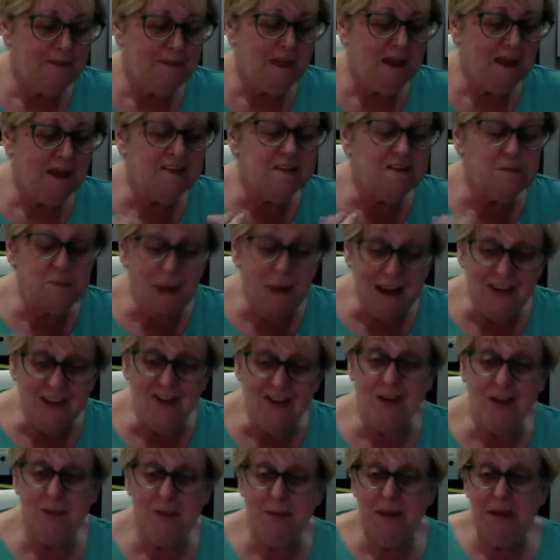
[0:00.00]

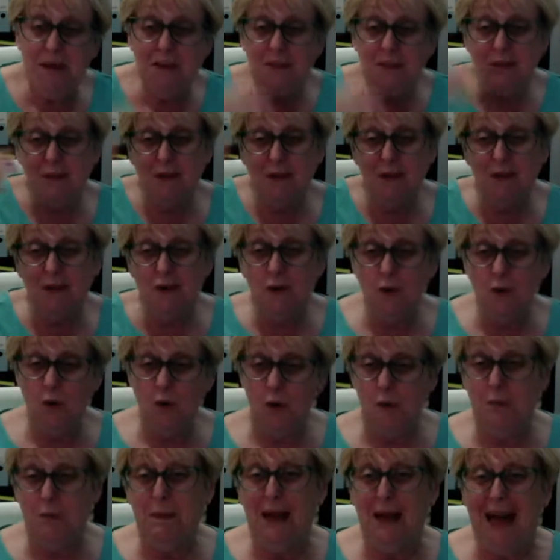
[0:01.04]
Especially because we
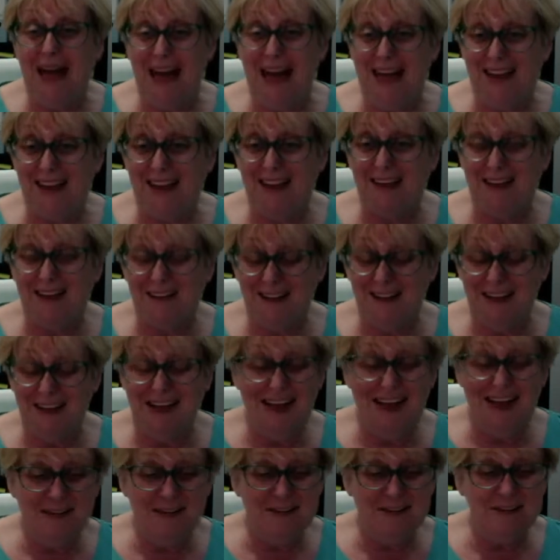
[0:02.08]
look back
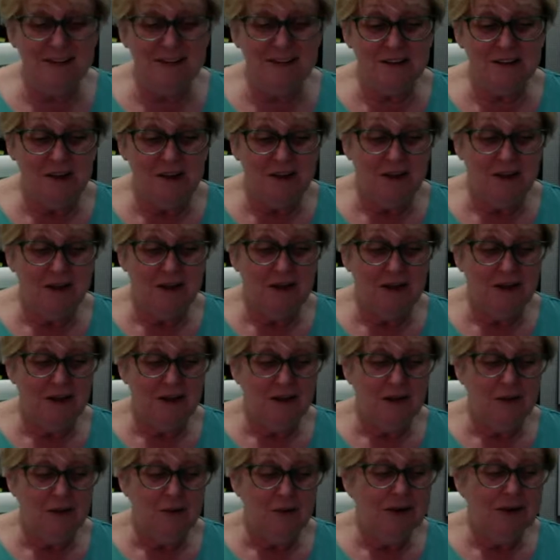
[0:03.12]
and
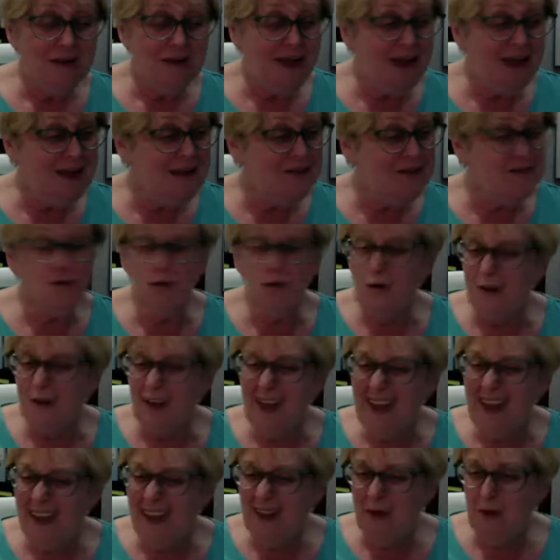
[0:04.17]
we kind of don't
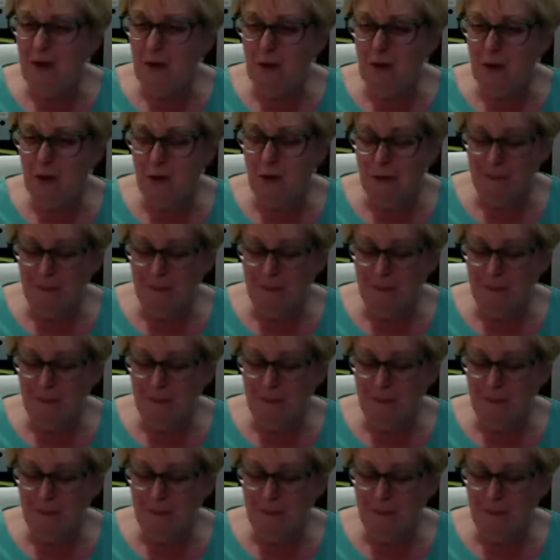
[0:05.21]
let it go.